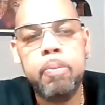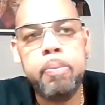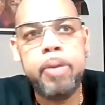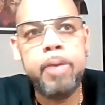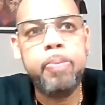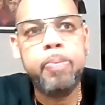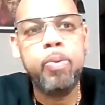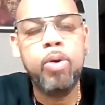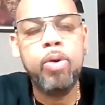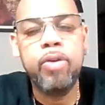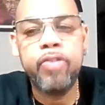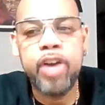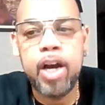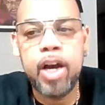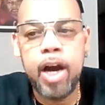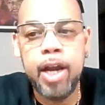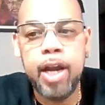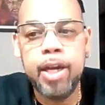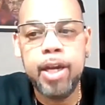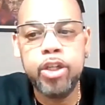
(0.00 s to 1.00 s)
people of
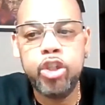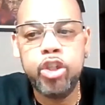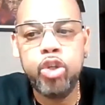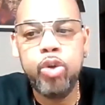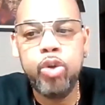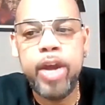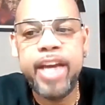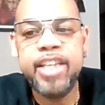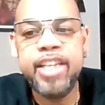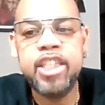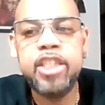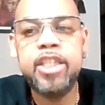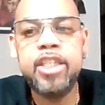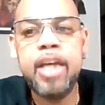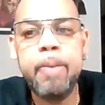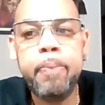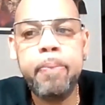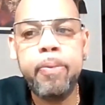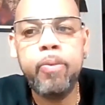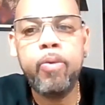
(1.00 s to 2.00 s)
color? Do they
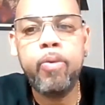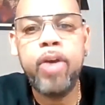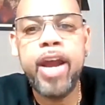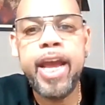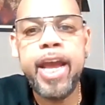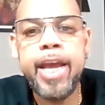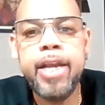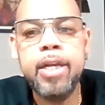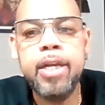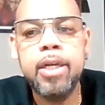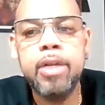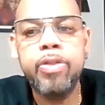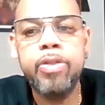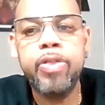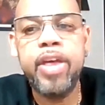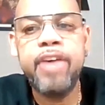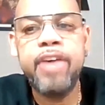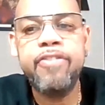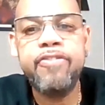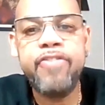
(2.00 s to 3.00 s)
separate
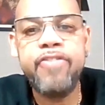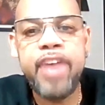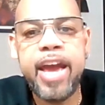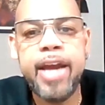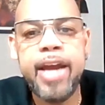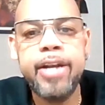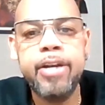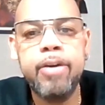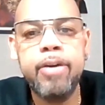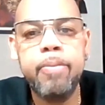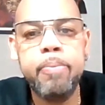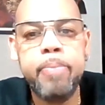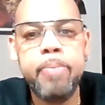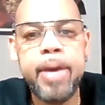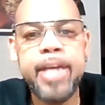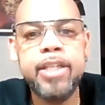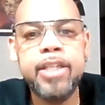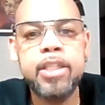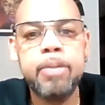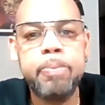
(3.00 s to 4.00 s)
their fandom
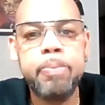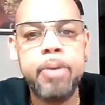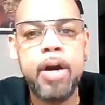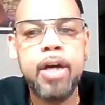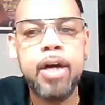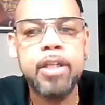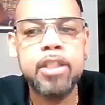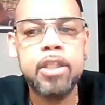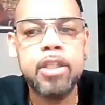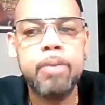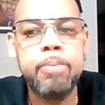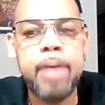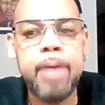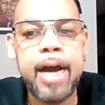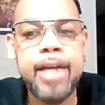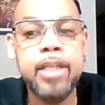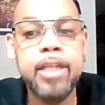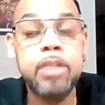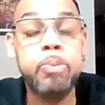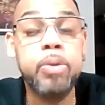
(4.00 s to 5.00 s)
based upon
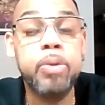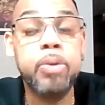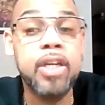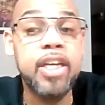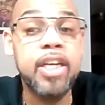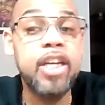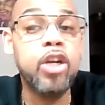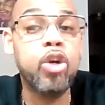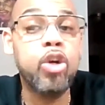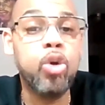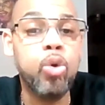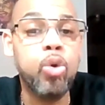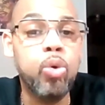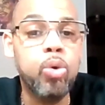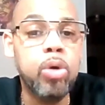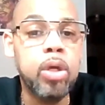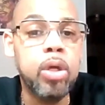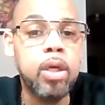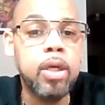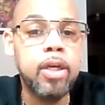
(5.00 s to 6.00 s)
somebody's political
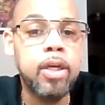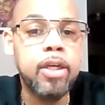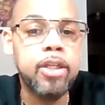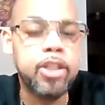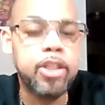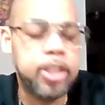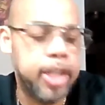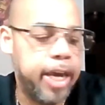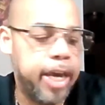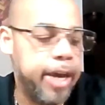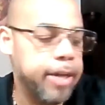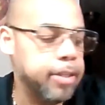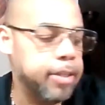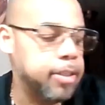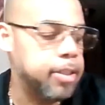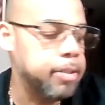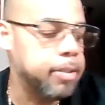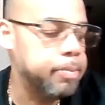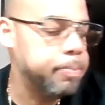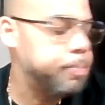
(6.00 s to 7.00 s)

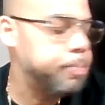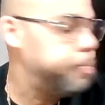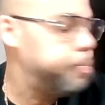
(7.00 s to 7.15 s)
stance?